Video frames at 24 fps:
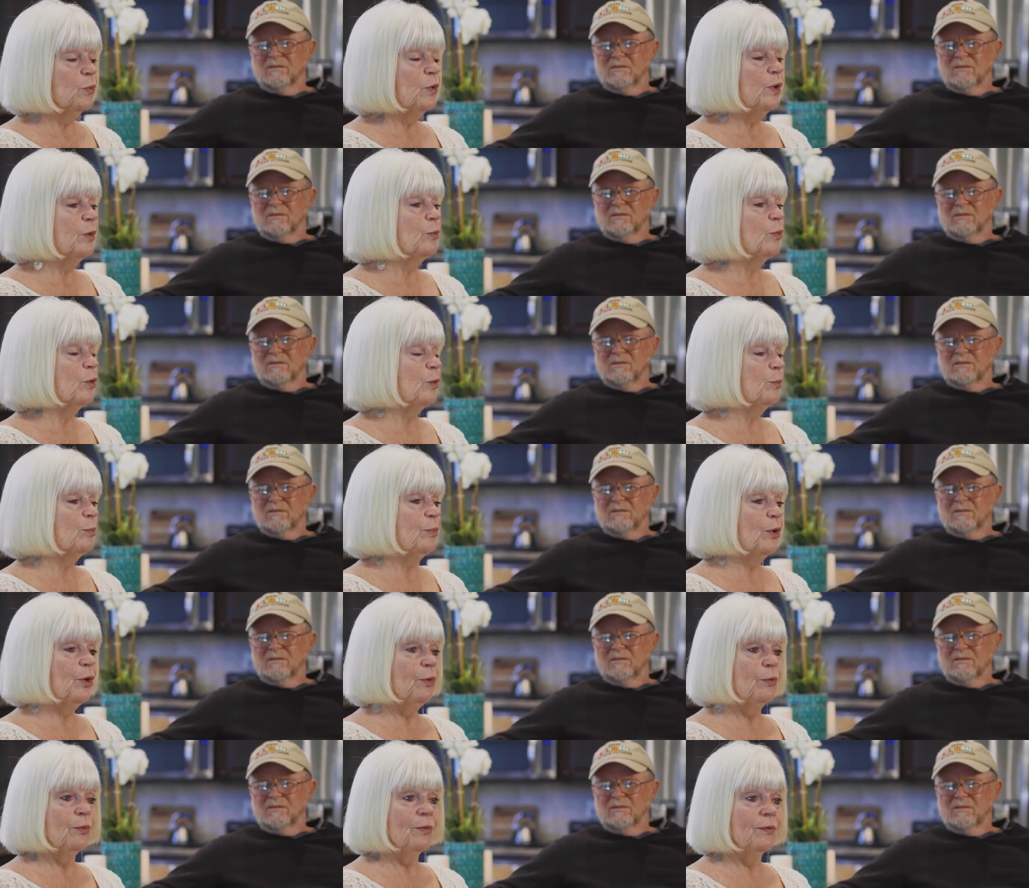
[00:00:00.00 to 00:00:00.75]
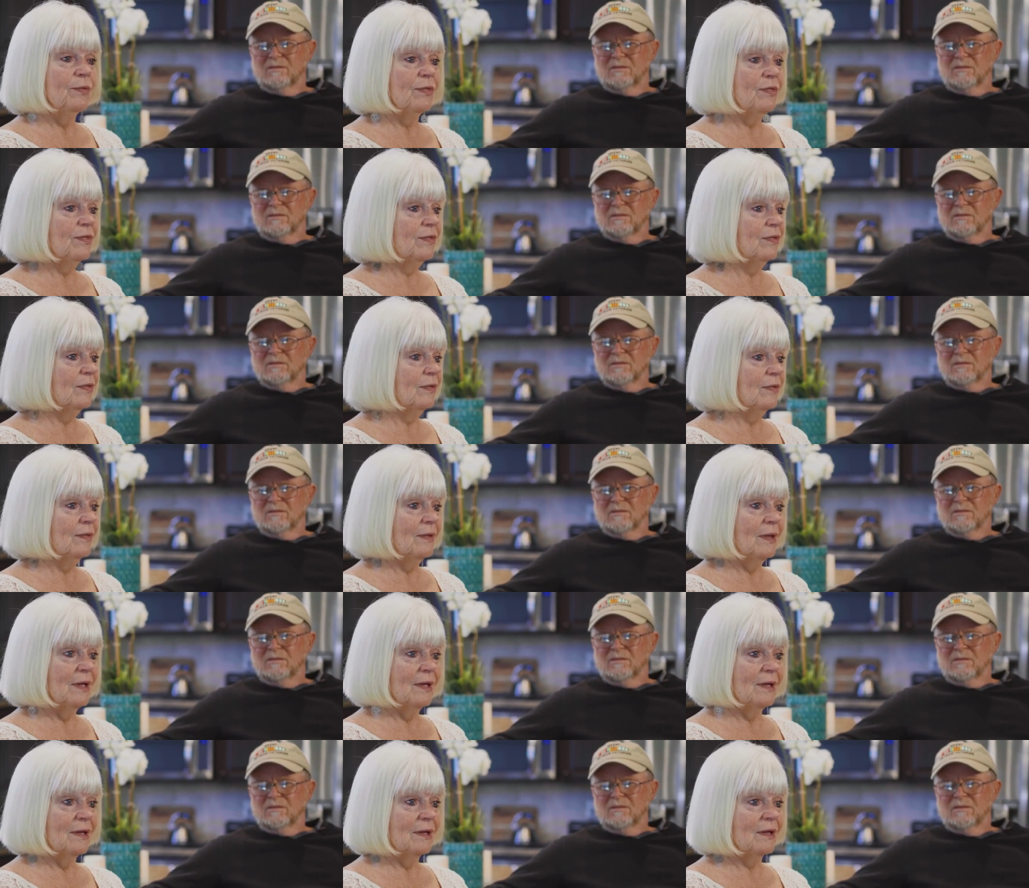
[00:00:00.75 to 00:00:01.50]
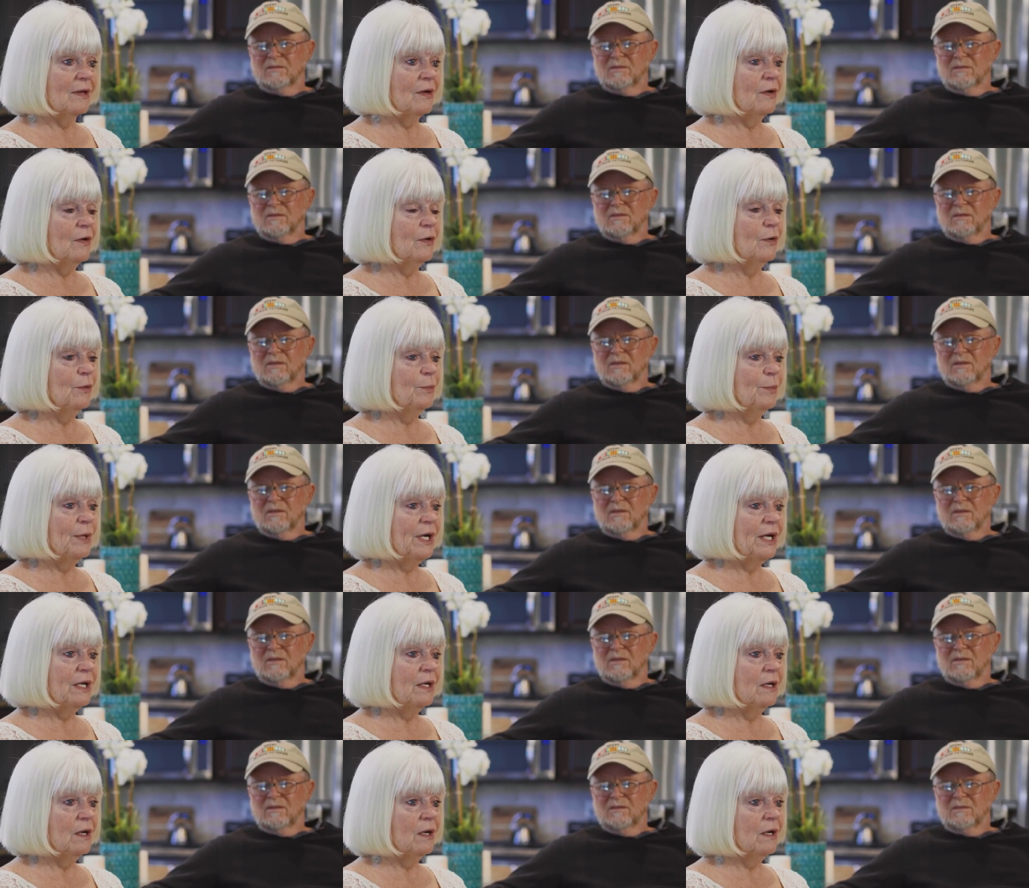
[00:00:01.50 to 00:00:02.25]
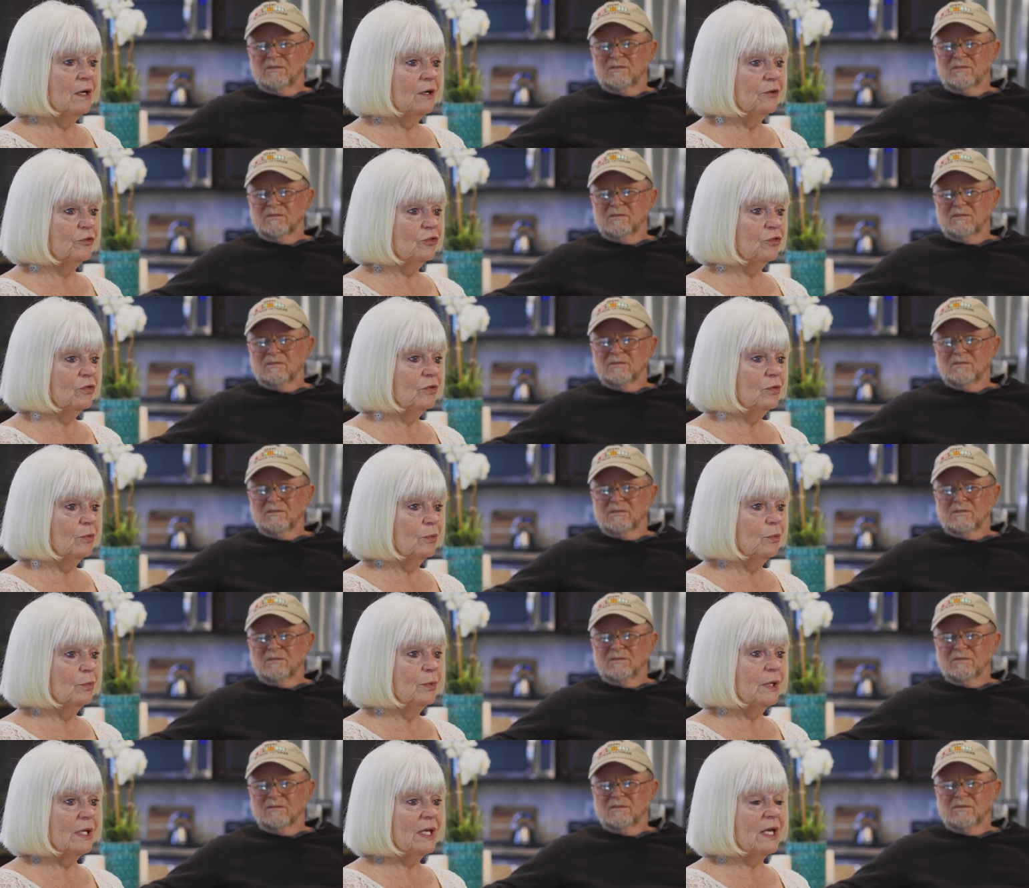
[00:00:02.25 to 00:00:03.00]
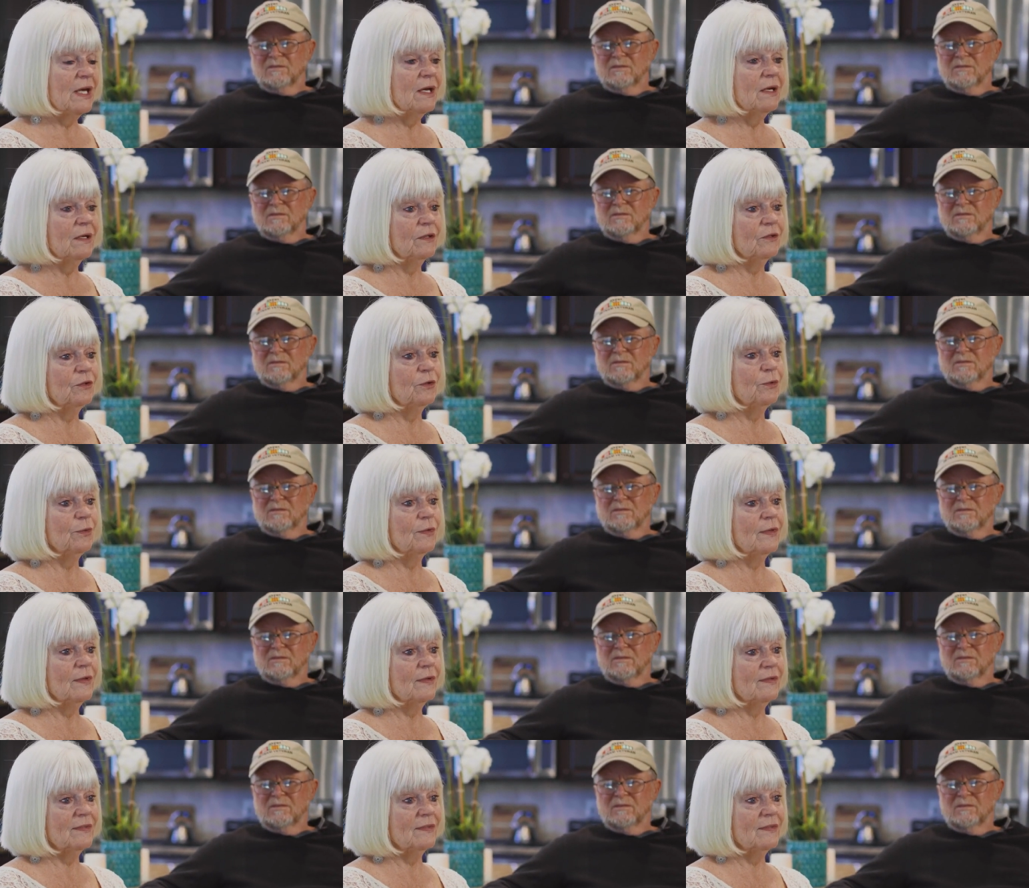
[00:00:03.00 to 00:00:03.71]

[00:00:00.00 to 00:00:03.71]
Speaker 1: We were both like, oh my gosh, we can't do